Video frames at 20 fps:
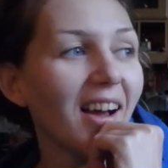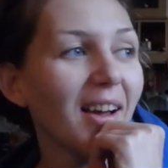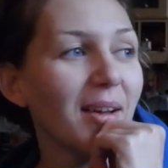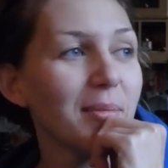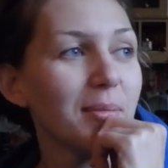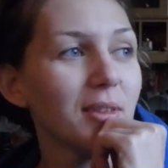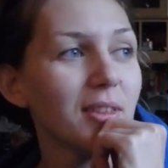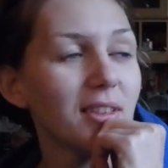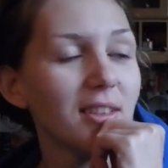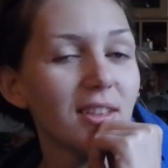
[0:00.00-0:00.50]

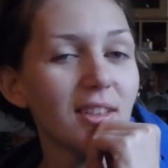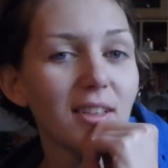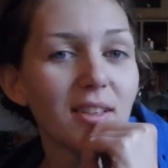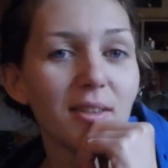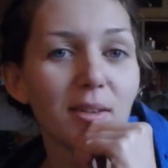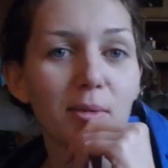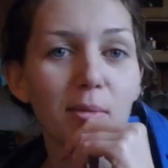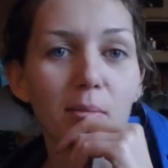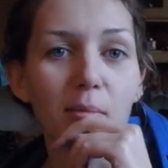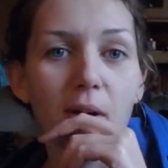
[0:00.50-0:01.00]
I'm a
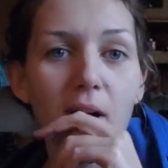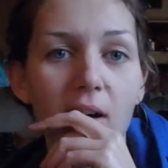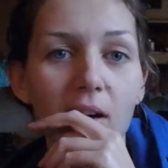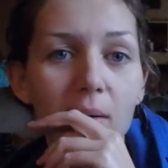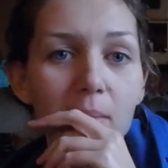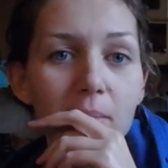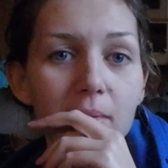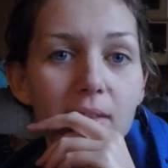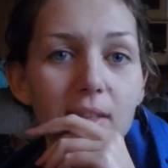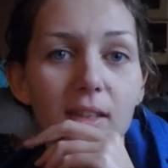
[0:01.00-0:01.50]
stay-at-home
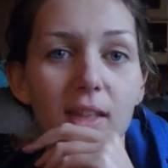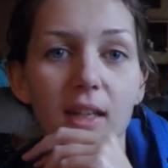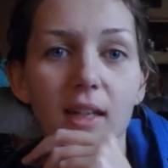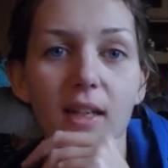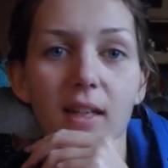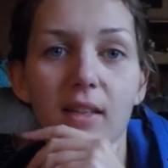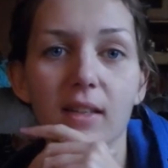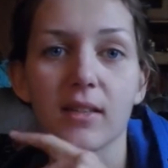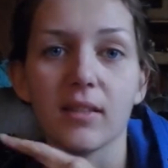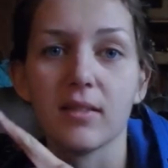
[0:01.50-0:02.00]
mom,
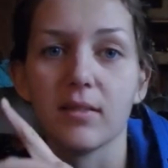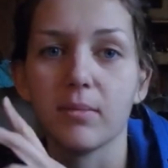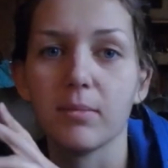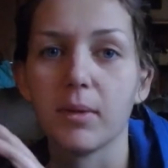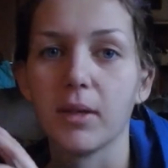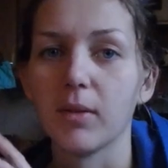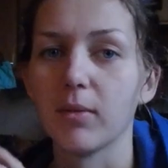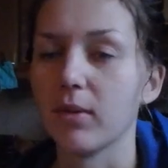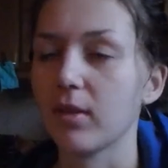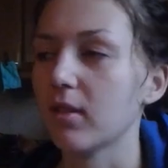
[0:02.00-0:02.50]
and
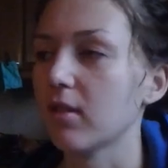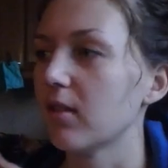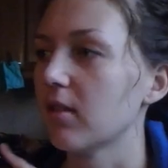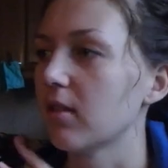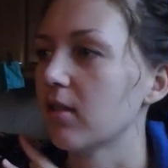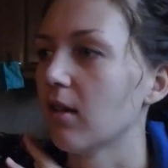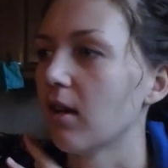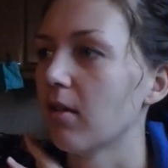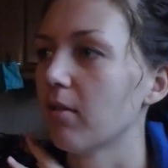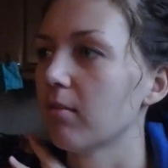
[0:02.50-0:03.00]
by the way, this
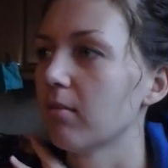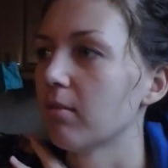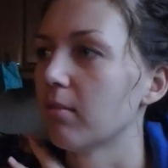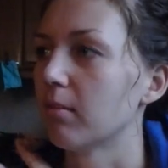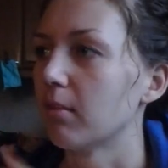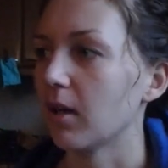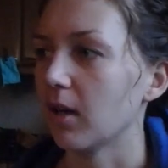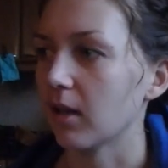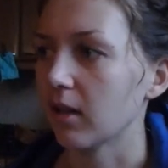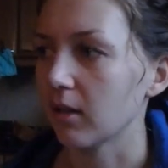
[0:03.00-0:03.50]
is not
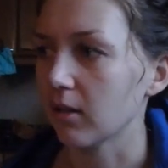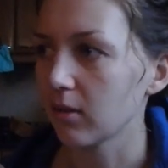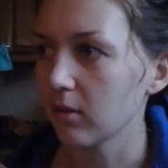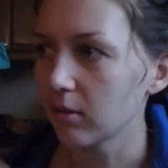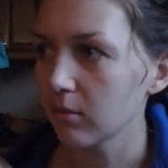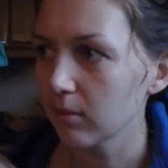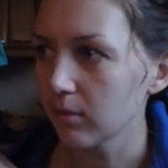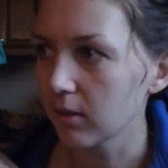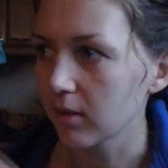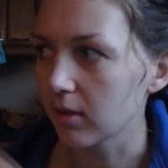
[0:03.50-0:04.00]
my
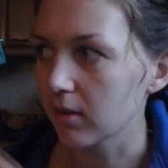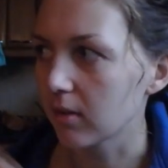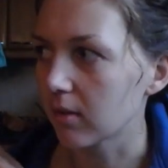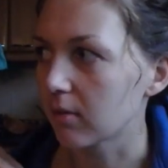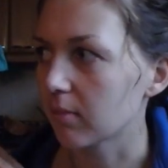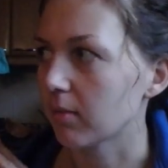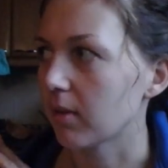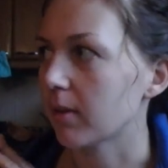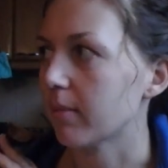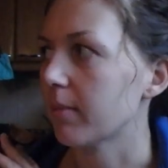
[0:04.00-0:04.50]
home, this
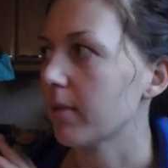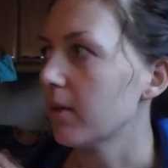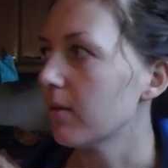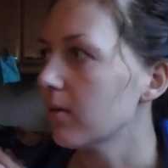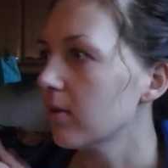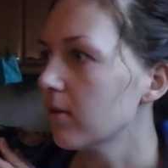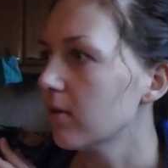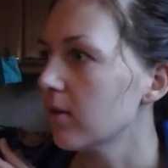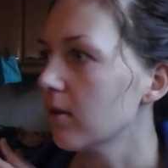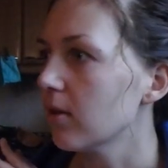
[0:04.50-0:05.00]
is my
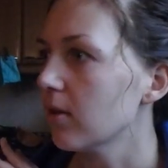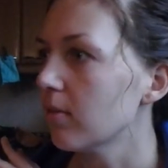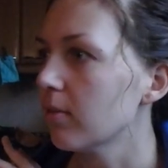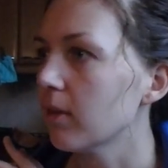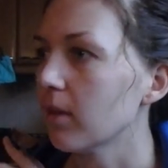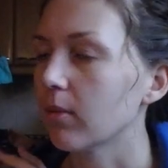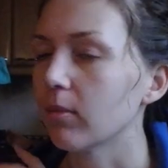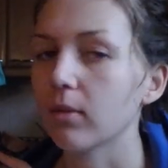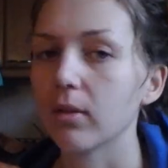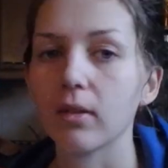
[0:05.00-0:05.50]
parents' home,
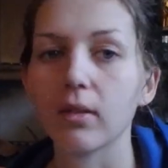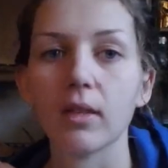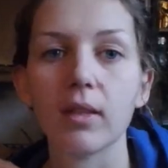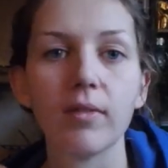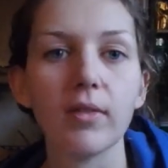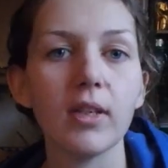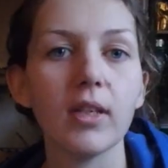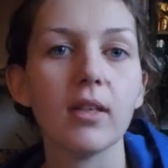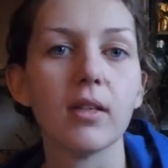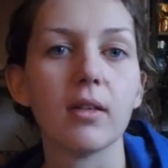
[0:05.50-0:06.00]
and we're
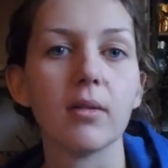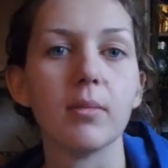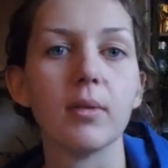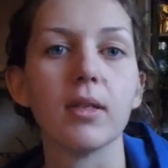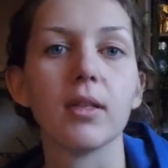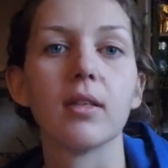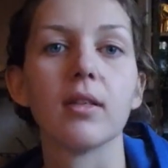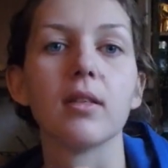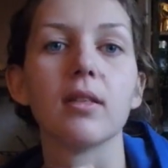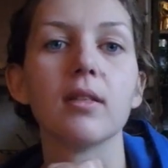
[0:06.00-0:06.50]
living here
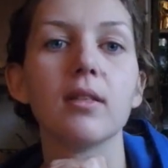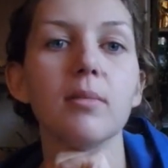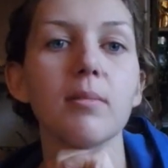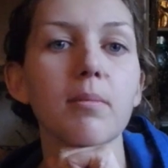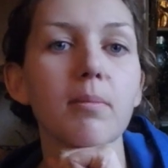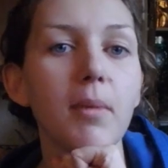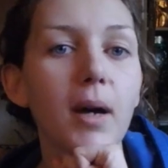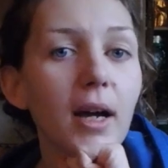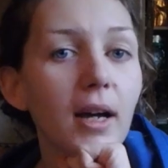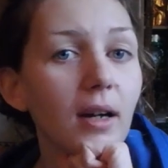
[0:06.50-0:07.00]
because
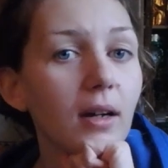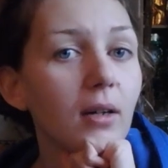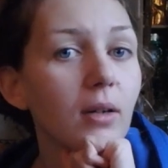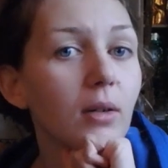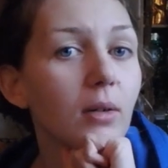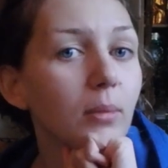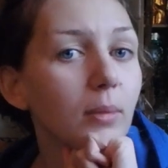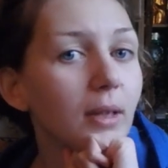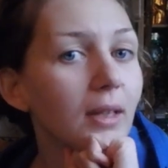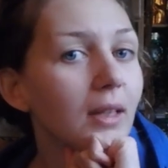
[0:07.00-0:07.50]
my
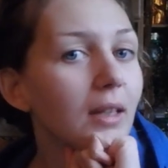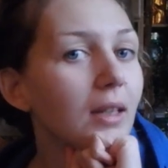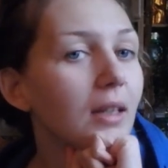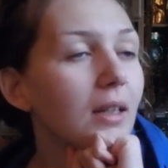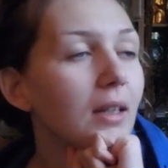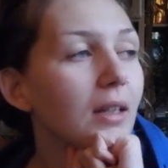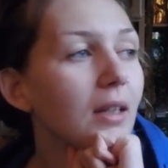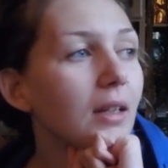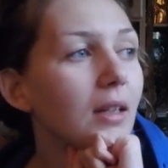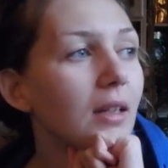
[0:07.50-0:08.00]
home
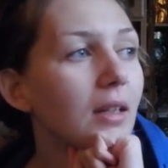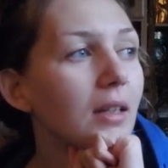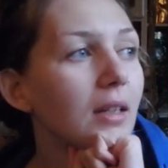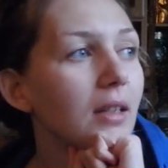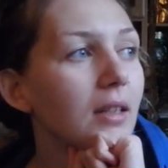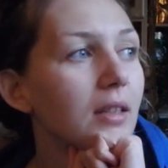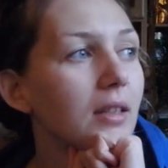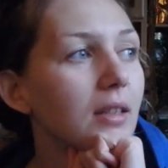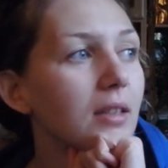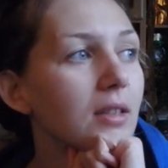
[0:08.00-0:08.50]

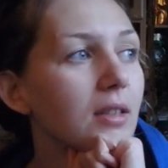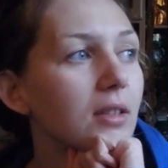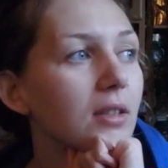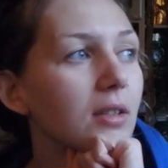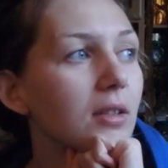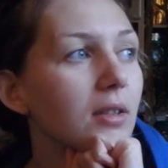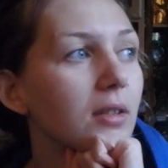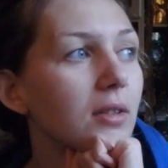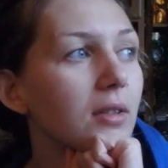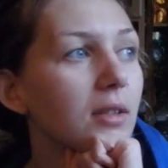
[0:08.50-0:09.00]
is
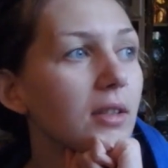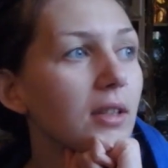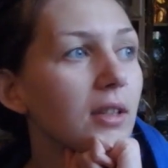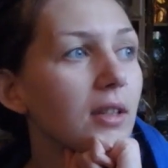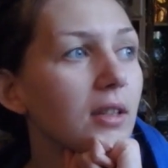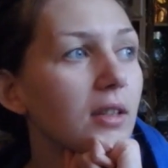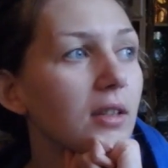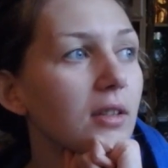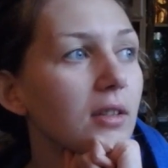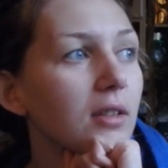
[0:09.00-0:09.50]
currently
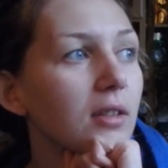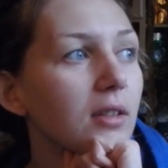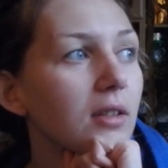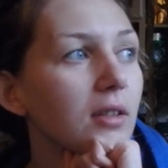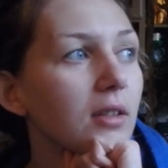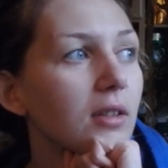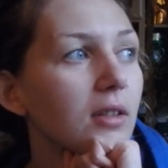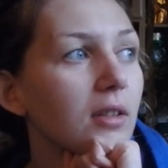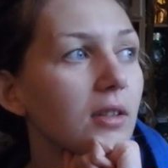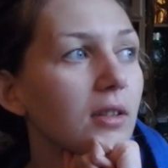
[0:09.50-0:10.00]

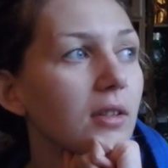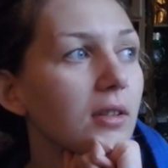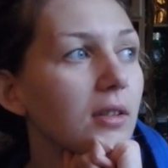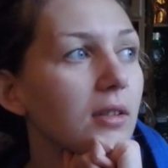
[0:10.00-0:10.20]
under